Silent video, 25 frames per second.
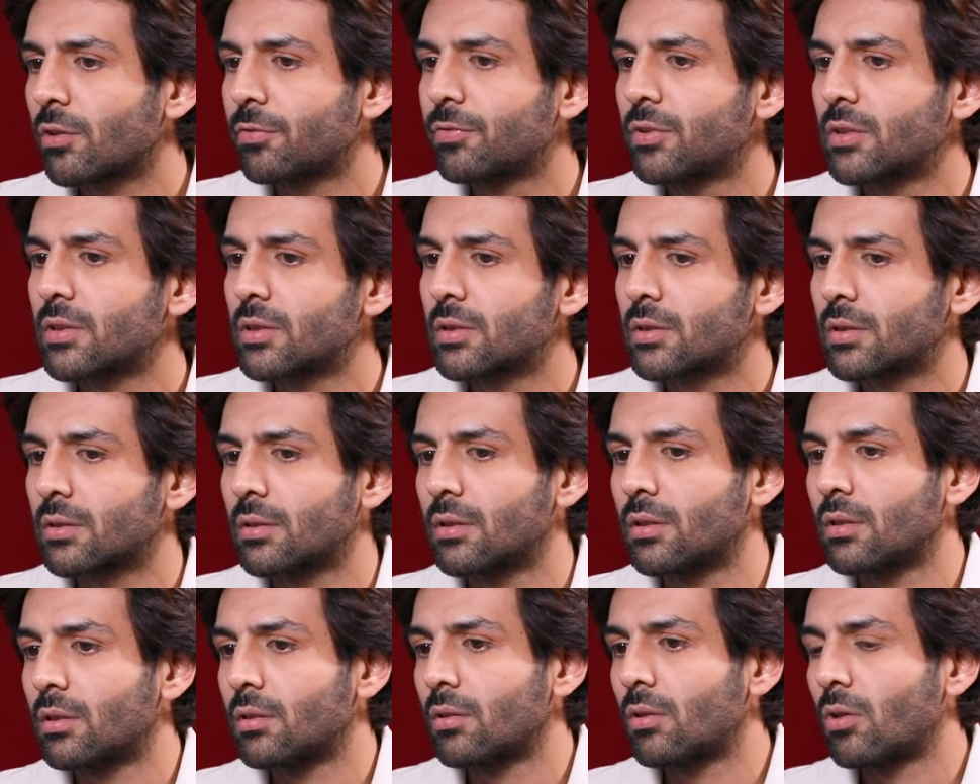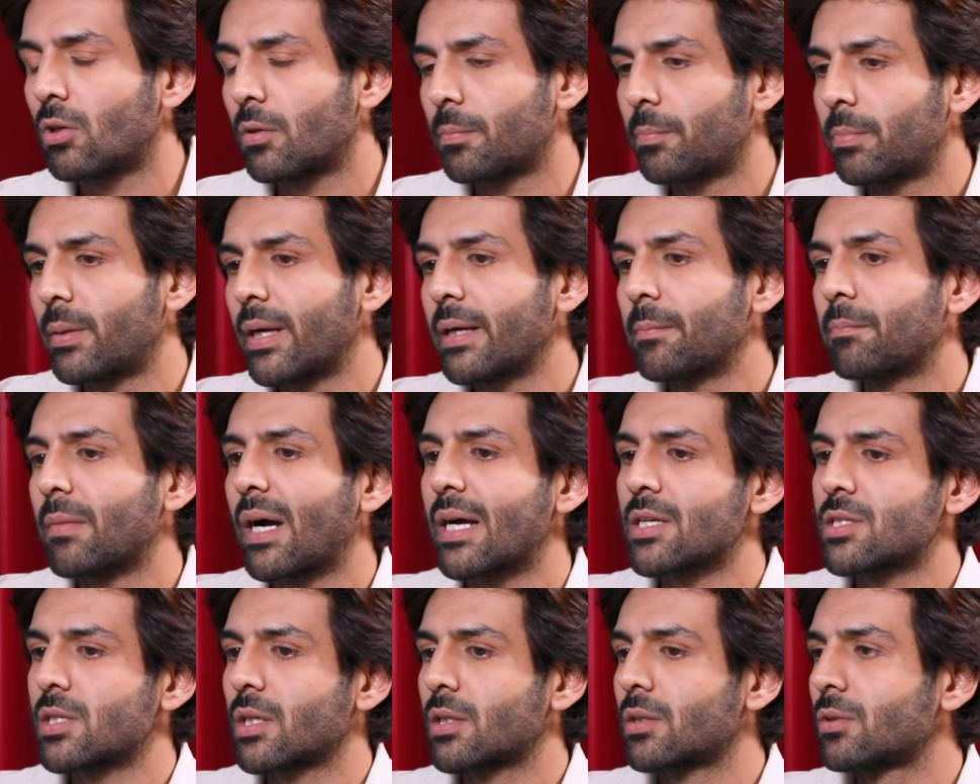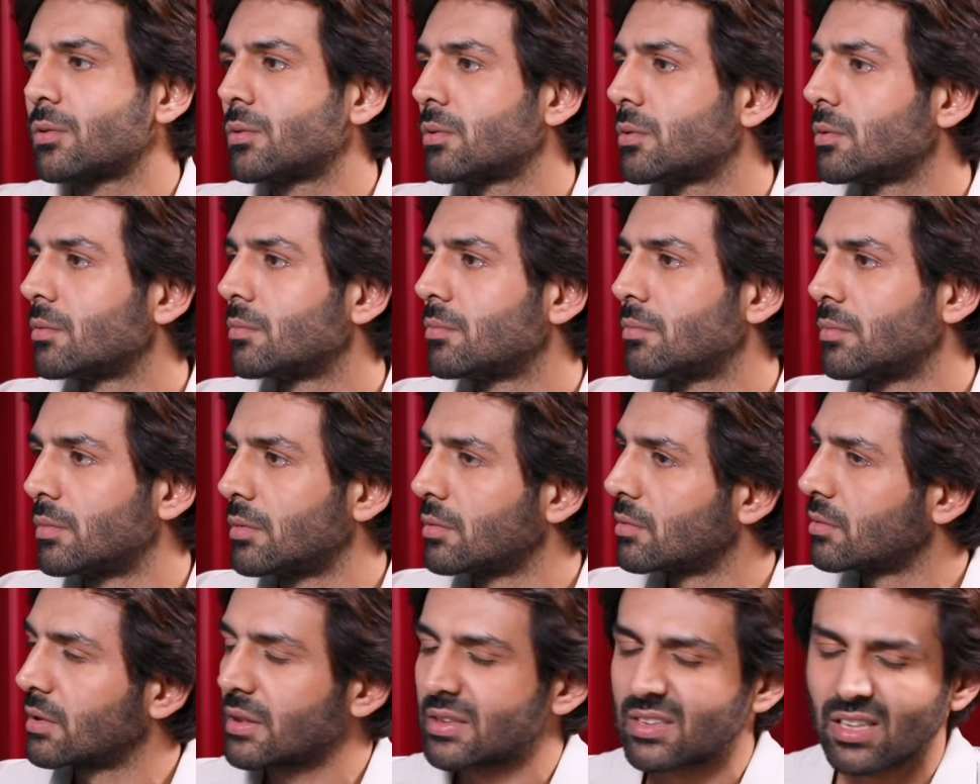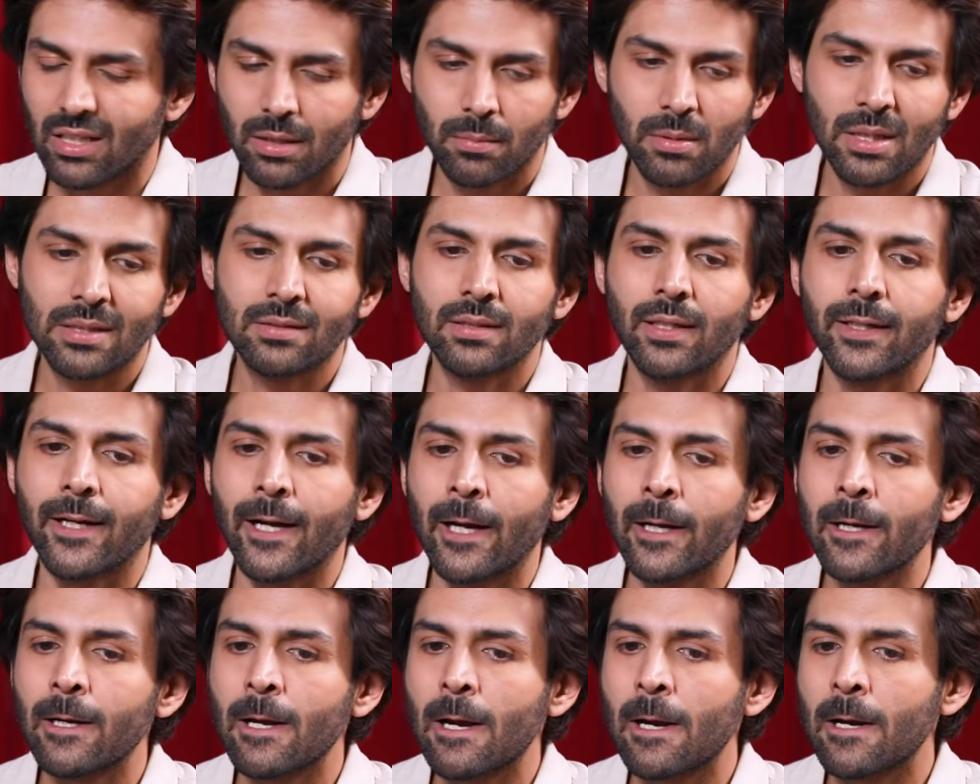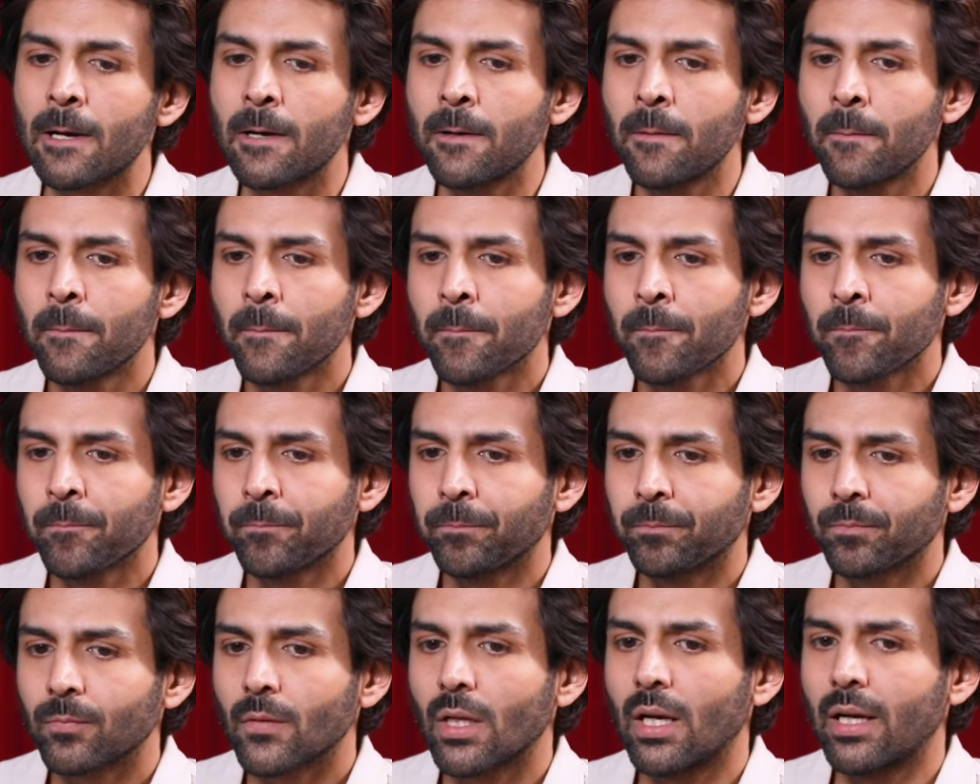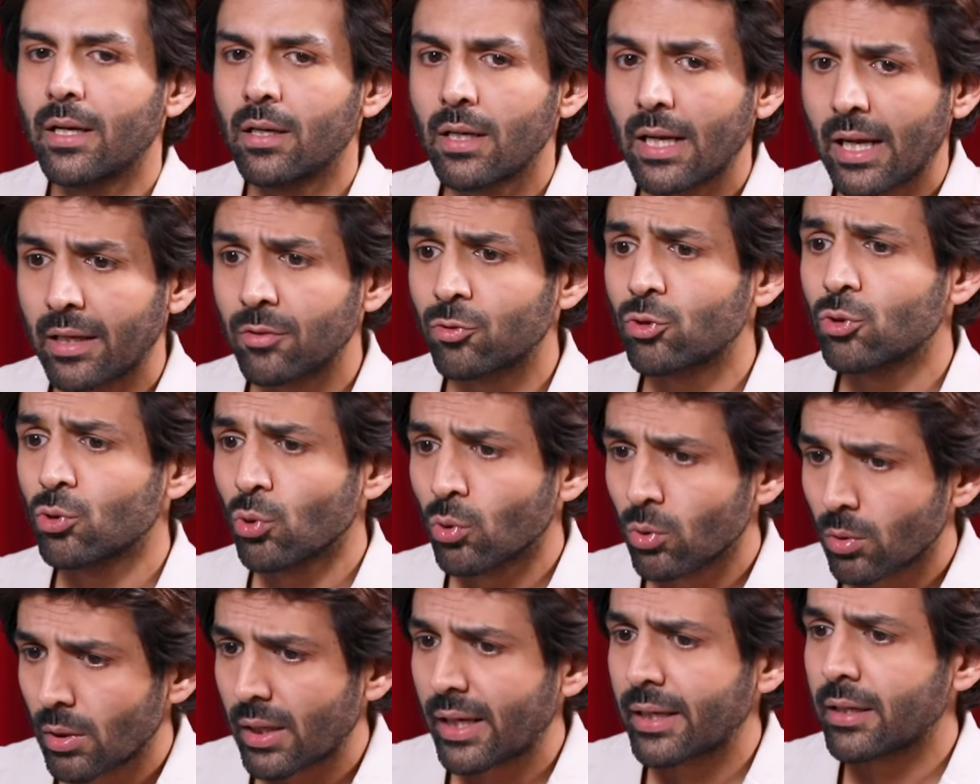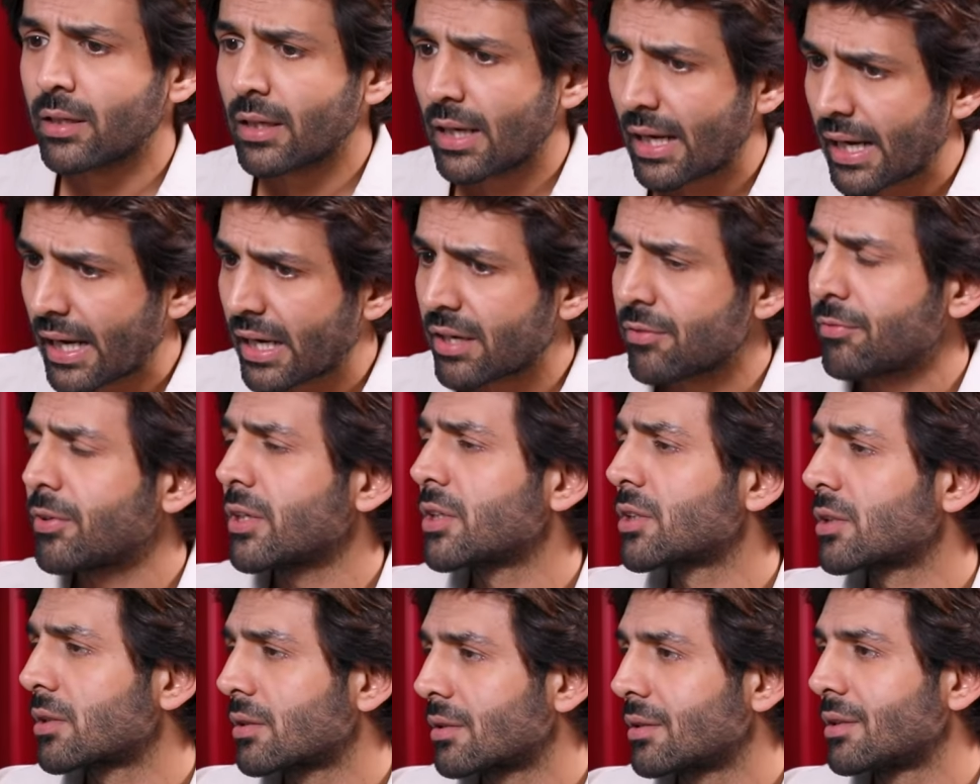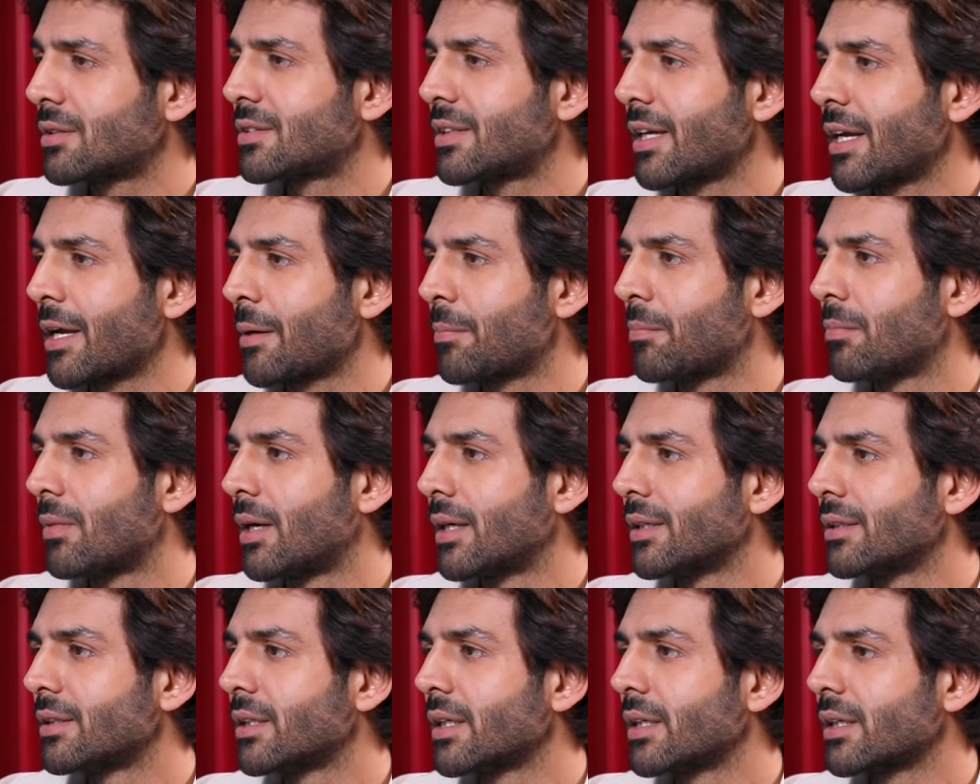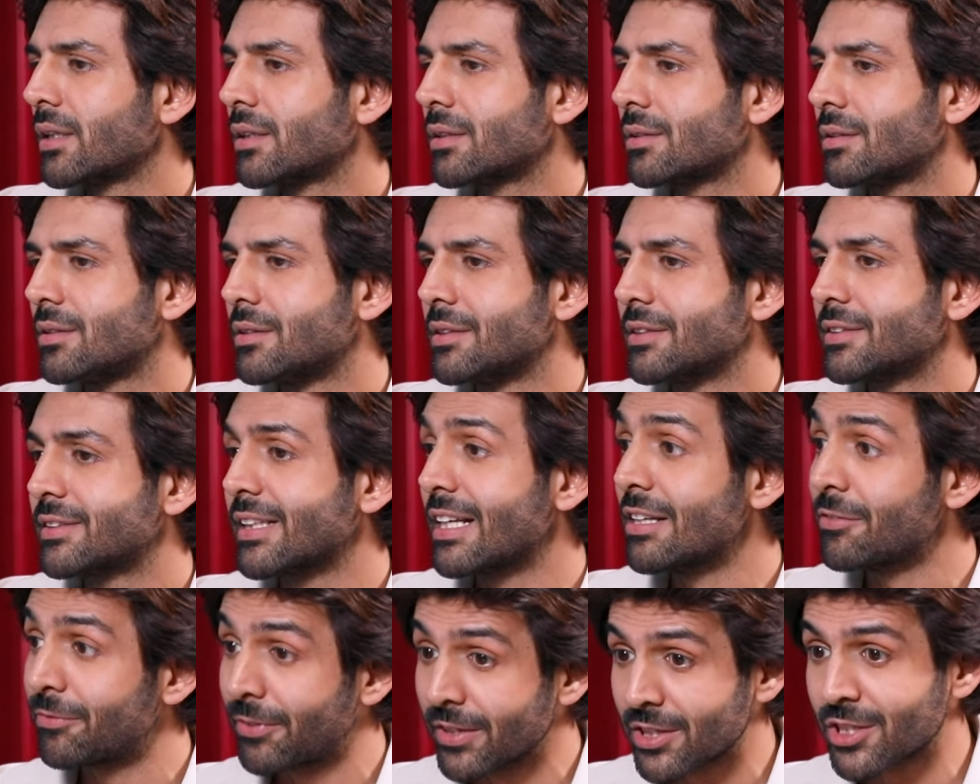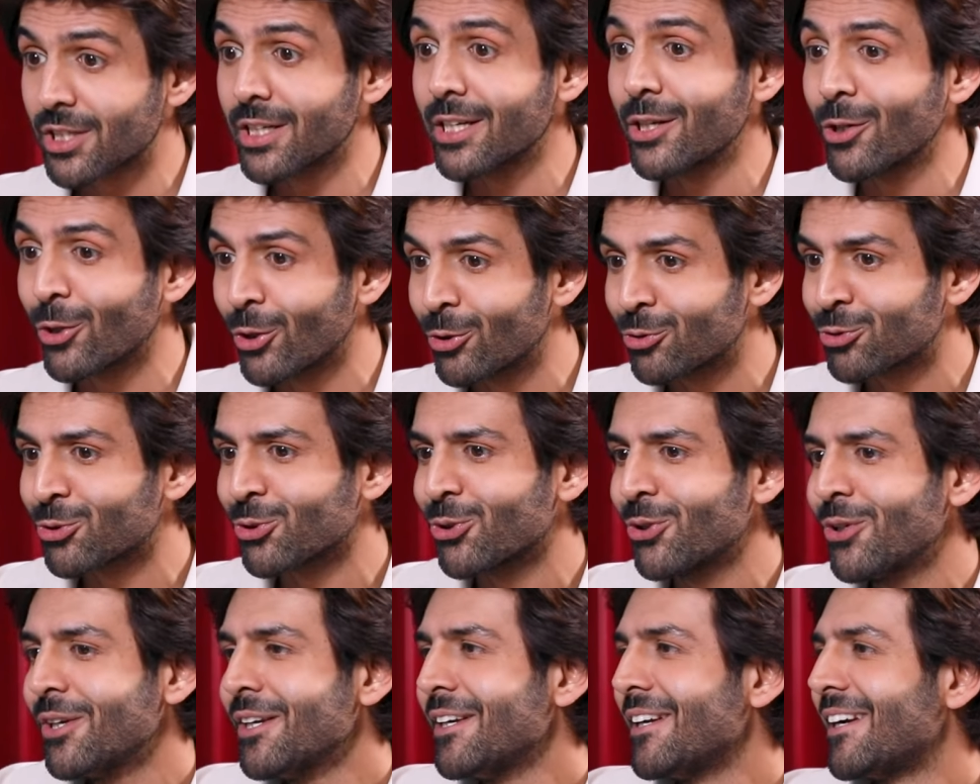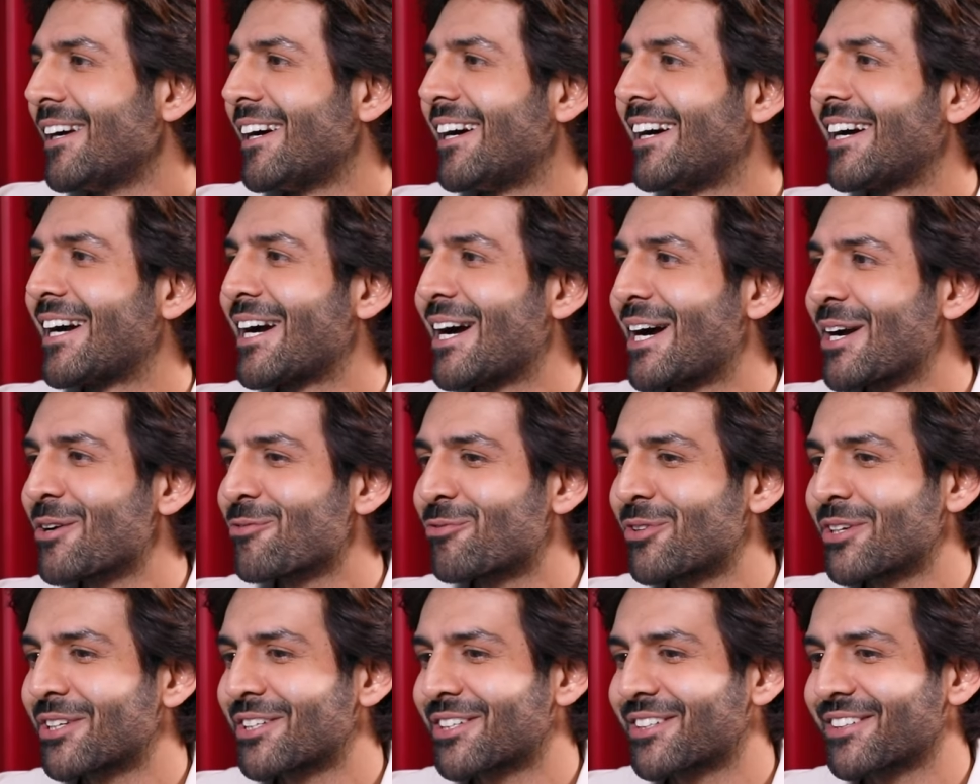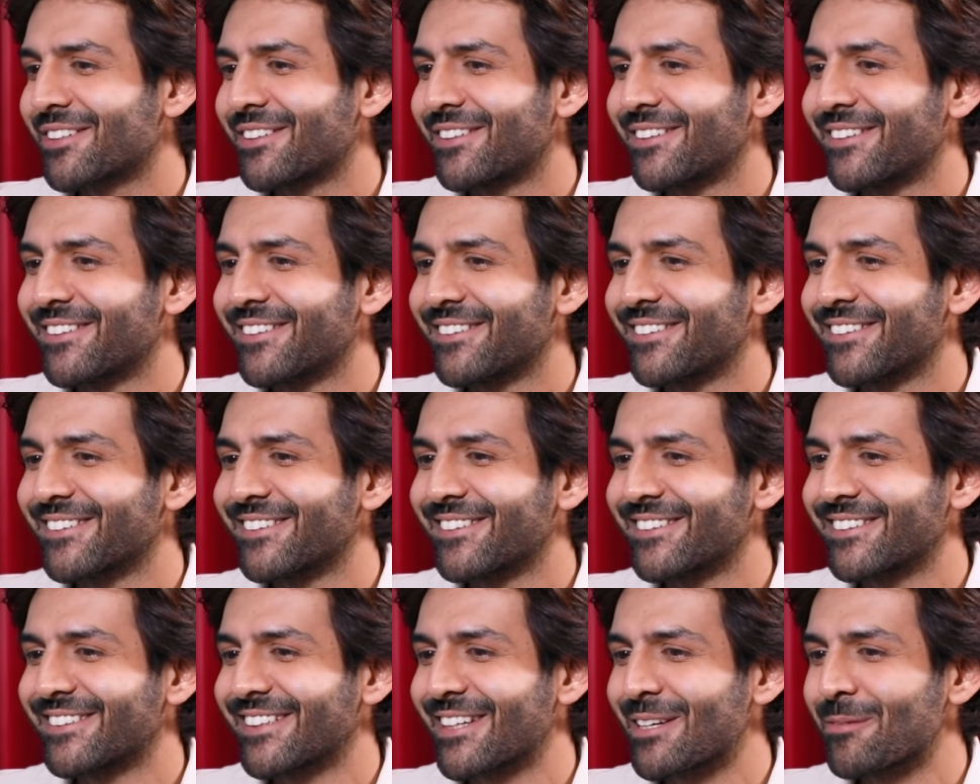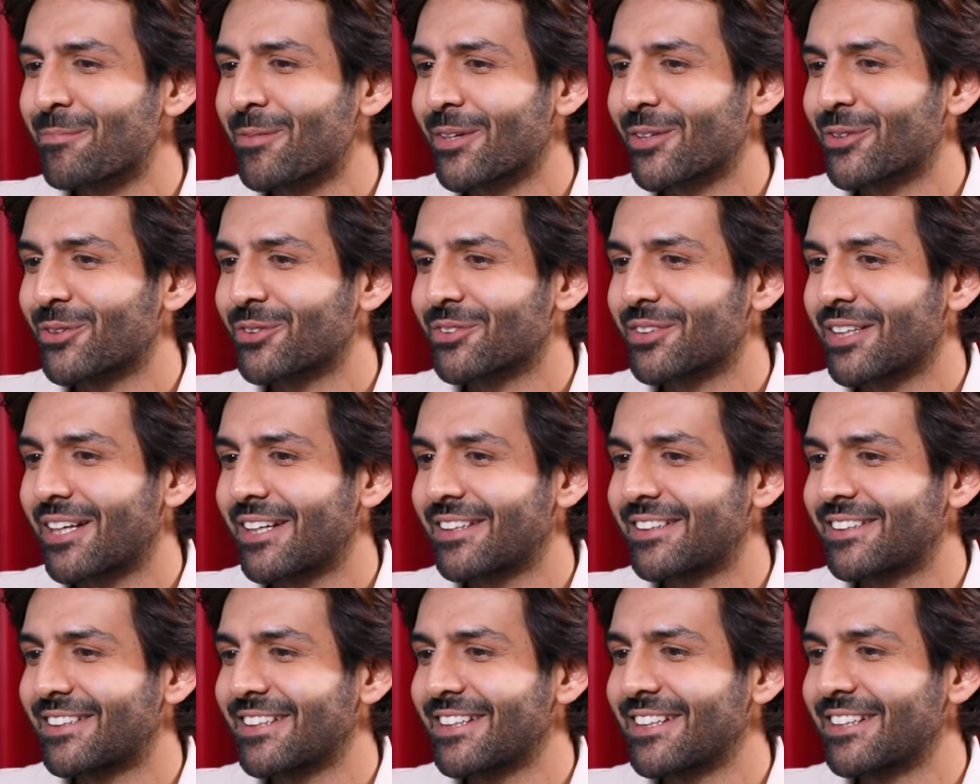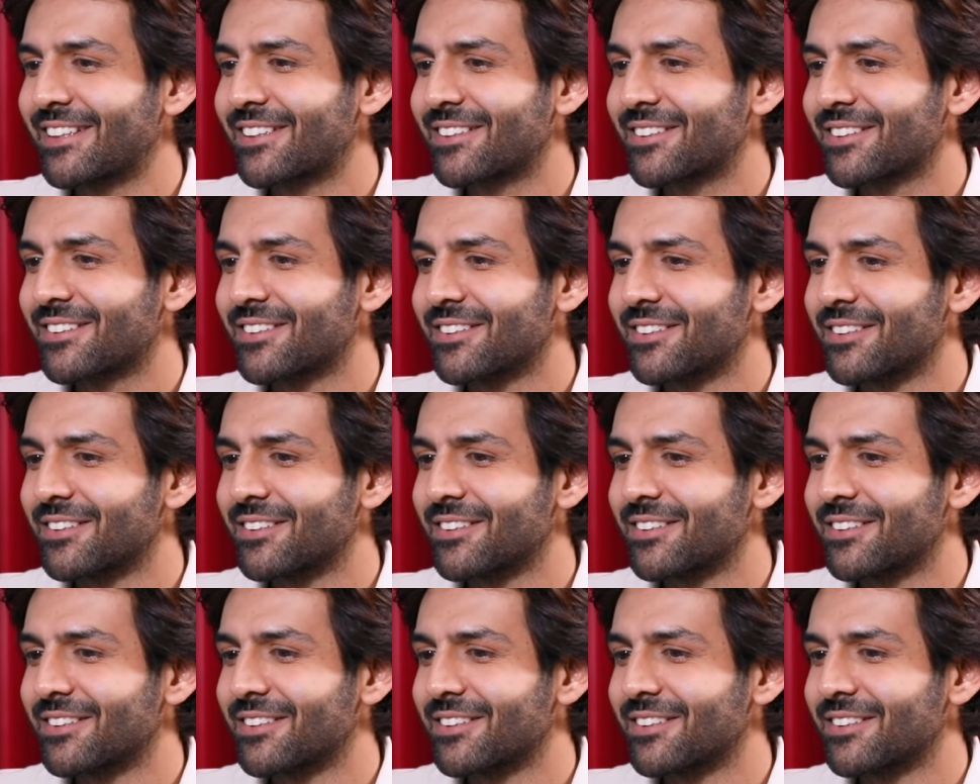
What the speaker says: office or bring magic to the cinemas again. And I wish the same. I think selfishly also, I wish the same, because I think